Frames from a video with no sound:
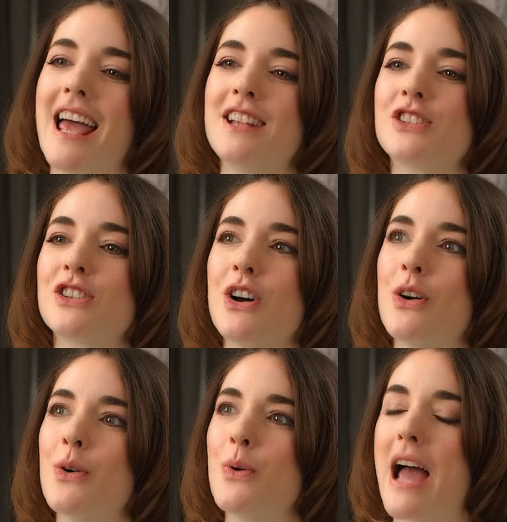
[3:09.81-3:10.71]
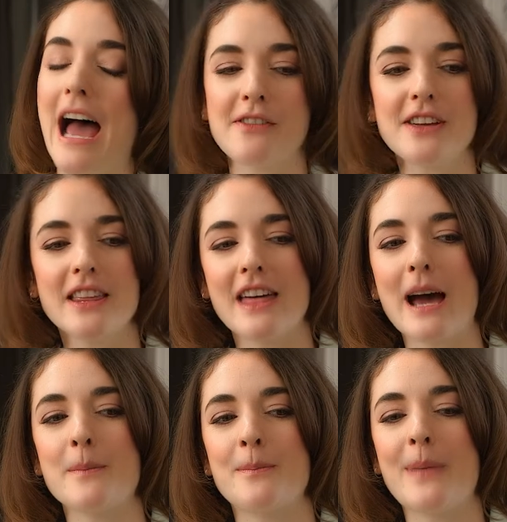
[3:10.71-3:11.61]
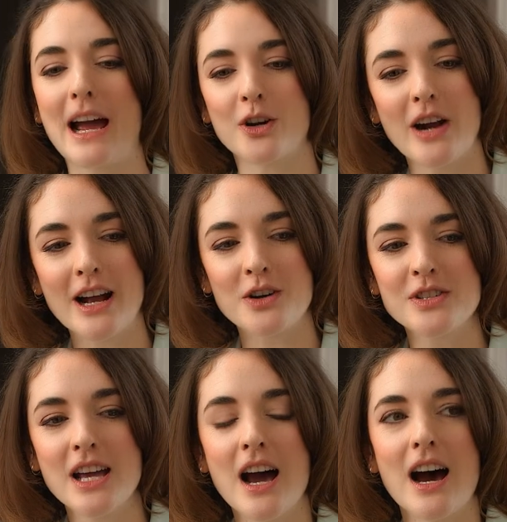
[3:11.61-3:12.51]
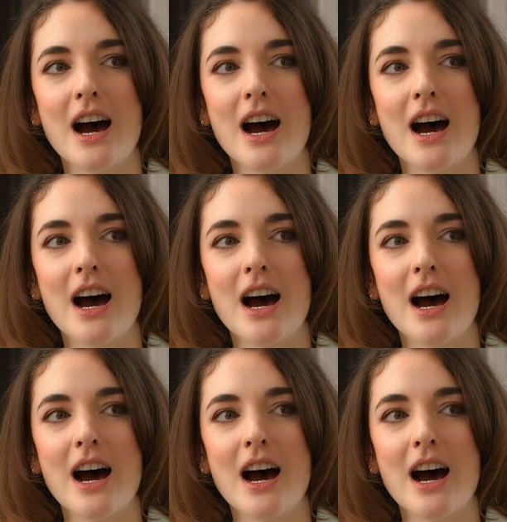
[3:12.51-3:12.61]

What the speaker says: And so having that background,